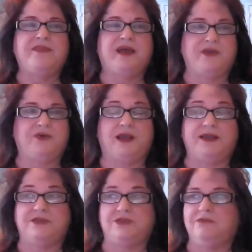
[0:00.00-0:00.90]
that you
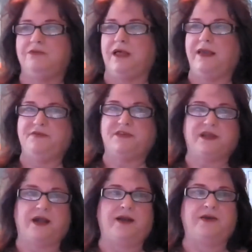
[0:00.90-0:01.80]
like to do,
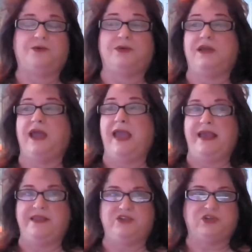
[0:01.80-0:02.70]
lifestyle
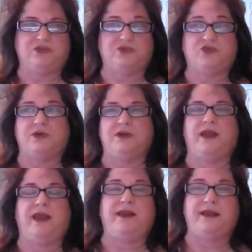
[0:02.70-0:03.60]
and children
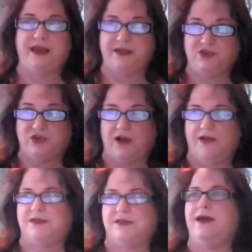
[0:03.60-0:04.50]
and
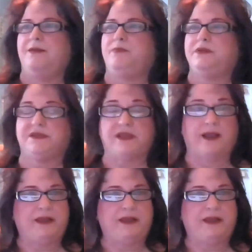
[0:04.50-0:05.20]
headshots and business,